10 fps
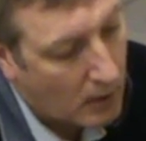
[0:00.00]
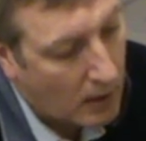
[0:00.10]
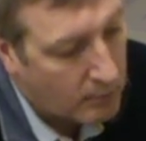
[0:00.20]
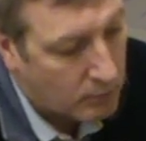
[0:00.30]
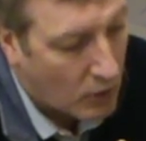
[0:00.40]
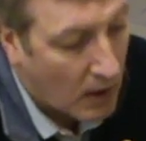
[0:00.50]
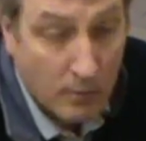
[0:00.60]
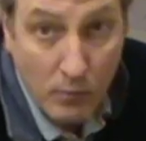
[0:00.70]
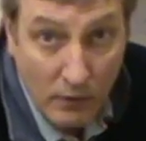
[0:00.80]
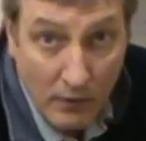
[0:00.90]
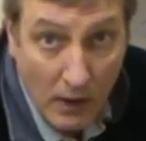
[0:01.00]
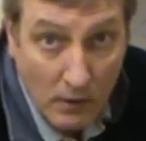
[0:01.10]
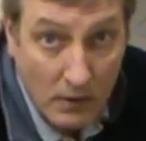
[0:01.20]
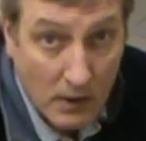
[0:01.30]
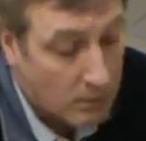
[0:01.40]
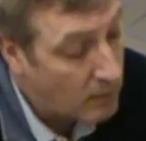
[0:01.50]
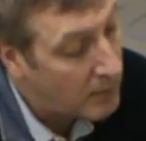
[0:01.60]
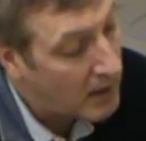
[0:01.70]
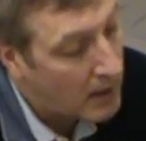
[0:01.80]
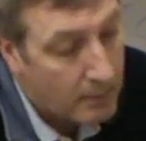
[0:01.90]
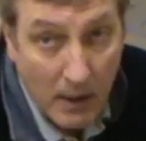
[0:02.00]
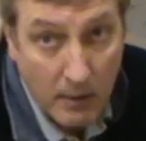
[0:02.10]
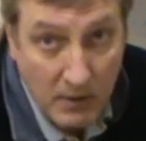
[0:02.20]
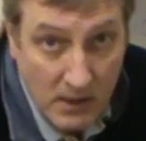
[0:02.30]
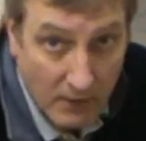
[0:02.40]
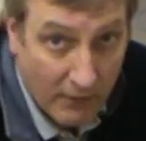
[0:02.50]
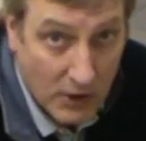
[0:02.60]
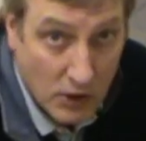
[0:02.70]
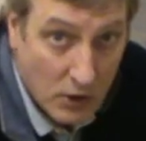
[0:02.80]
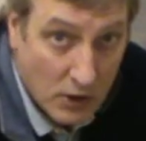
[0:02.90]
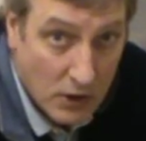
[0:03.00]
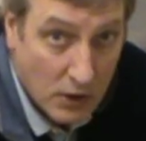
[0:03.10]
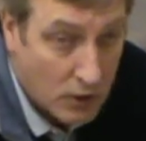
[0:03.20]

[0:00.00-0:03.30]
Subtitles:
and try and move it around this a wee bit. That might be sufficient just to